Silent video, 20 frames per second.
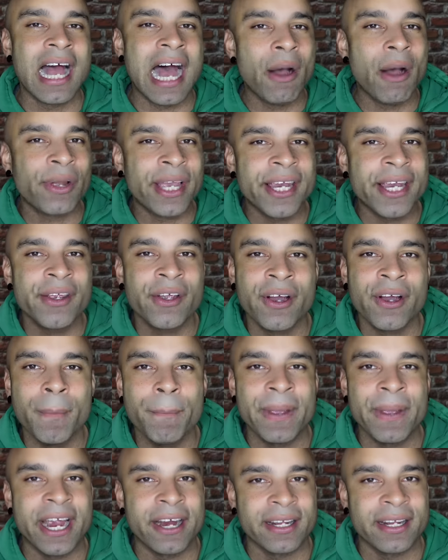How can you
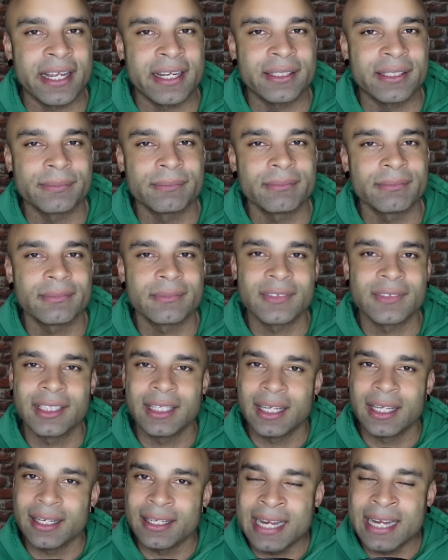compare that?
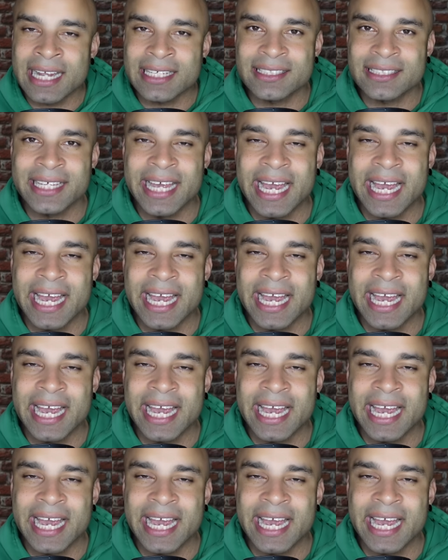Next